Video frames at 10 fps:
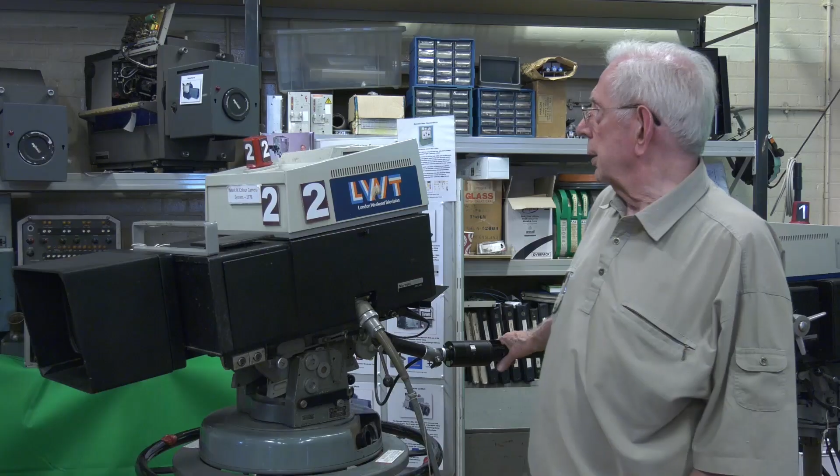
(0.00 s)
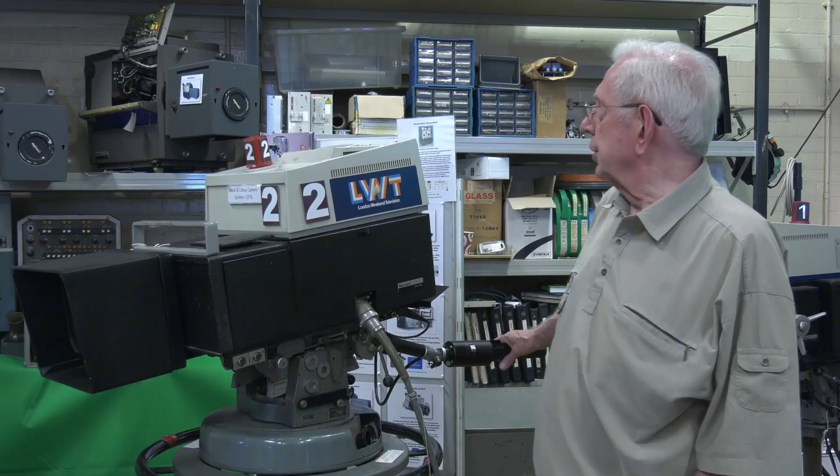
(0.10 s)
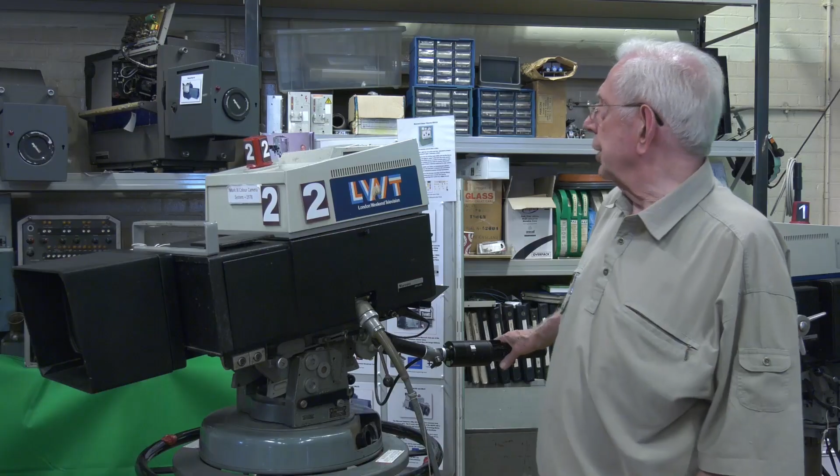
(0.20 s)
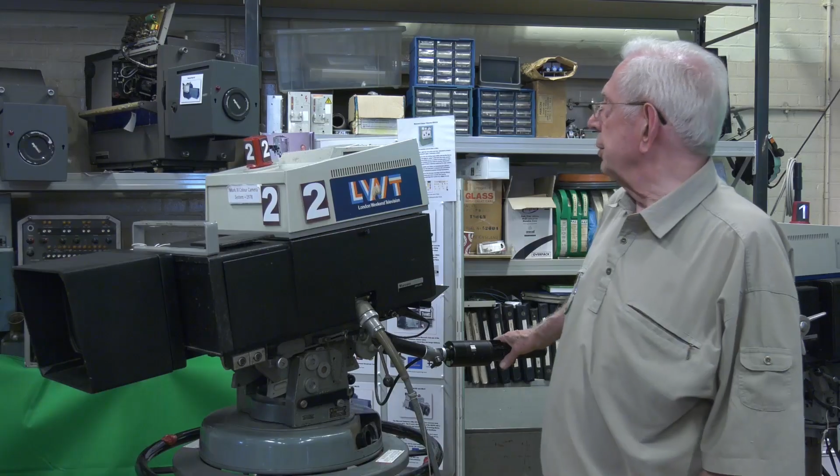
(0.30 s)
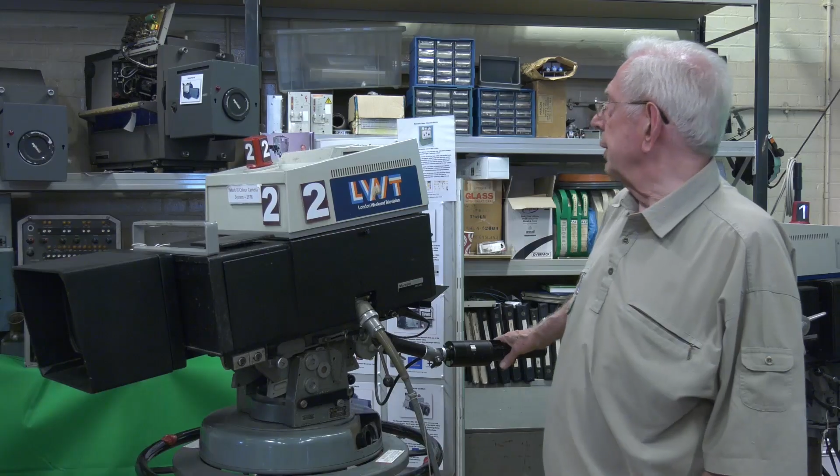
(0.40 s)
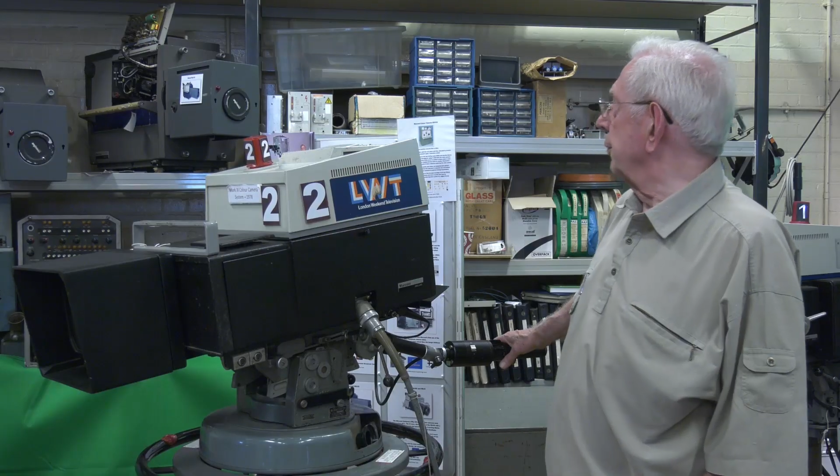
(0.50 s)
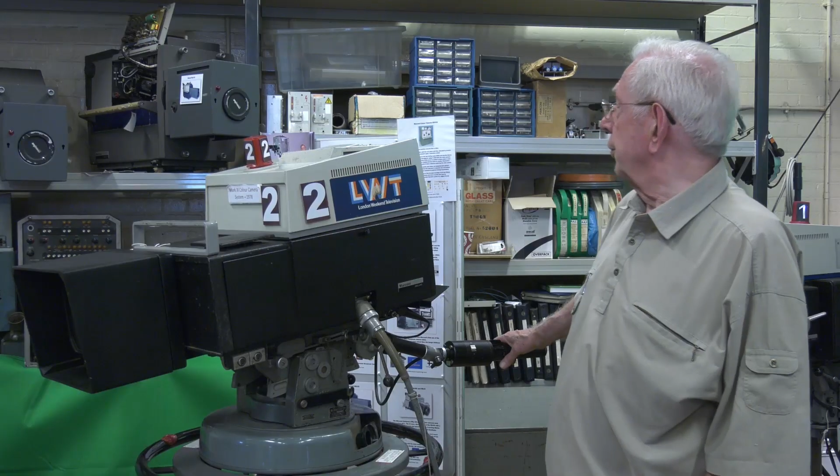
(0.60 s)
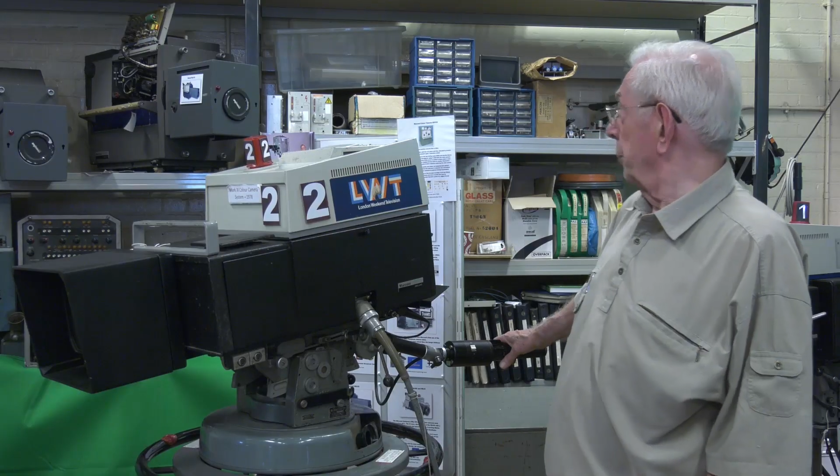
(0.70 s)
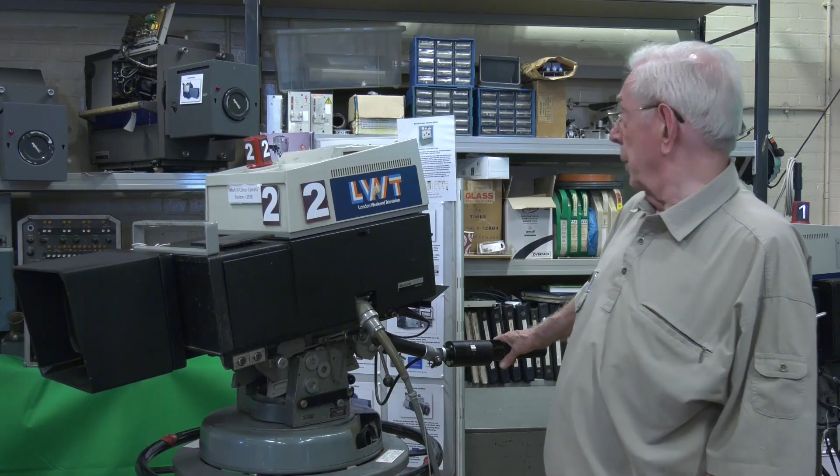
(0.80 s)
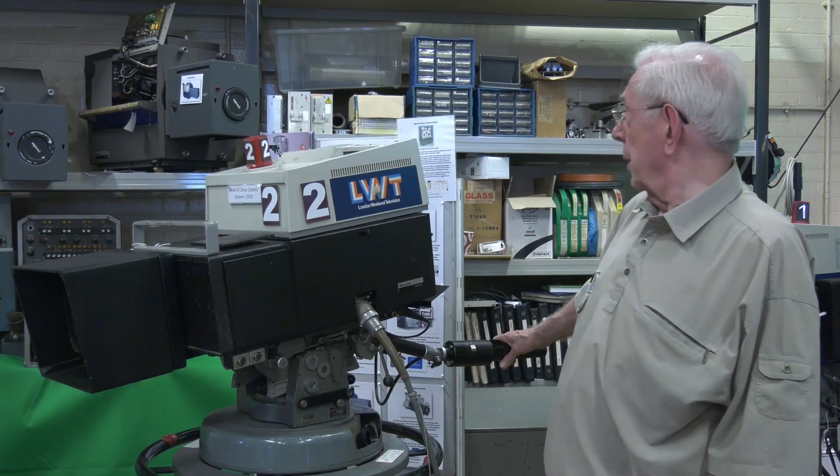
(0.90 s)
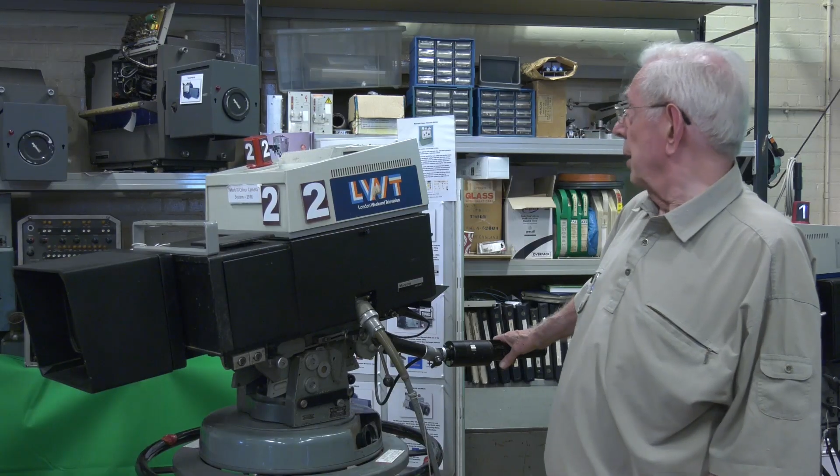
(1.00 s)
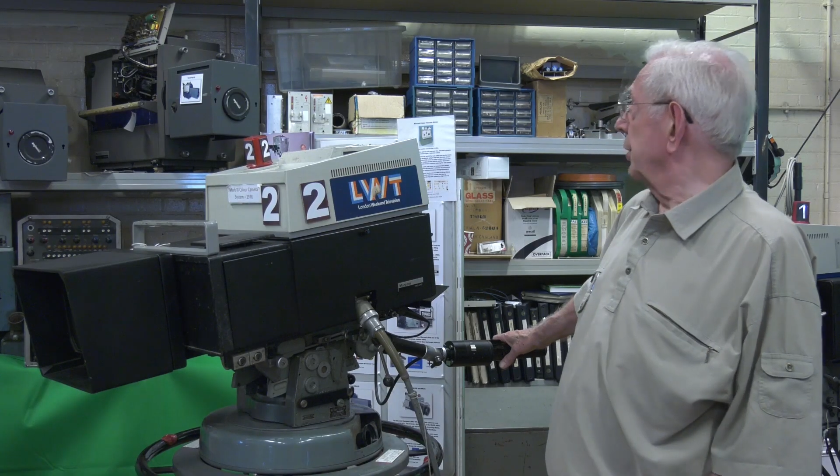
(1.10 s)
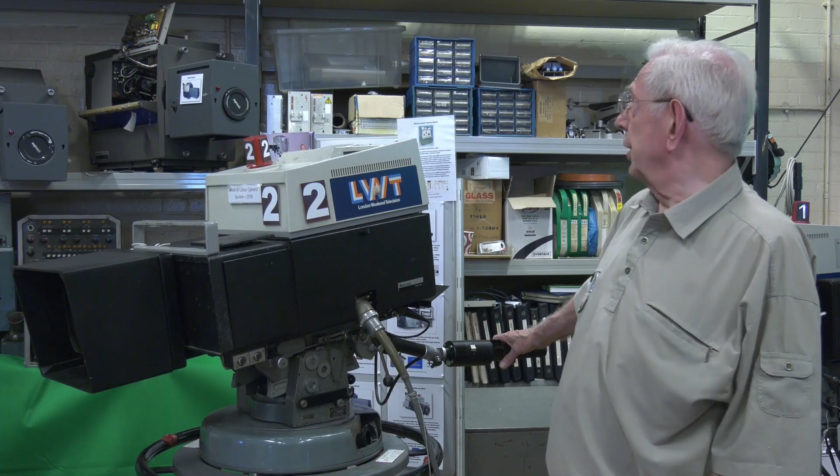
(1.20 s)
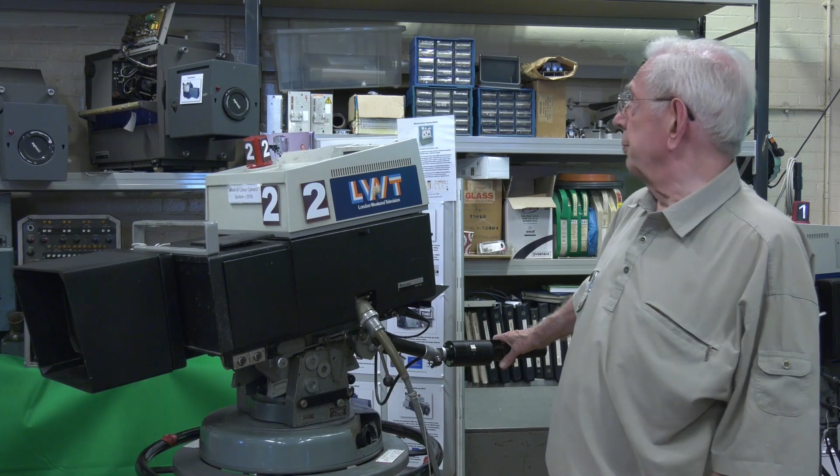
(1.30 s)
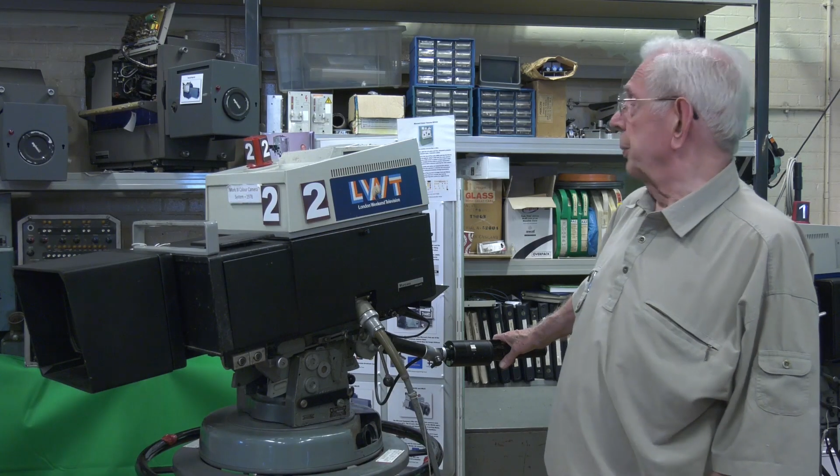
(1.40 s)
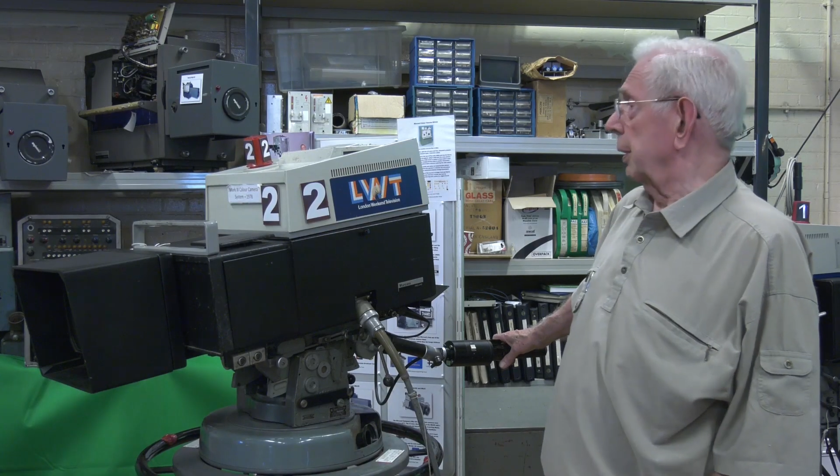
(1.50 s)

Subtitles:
Continuing from the Mark 7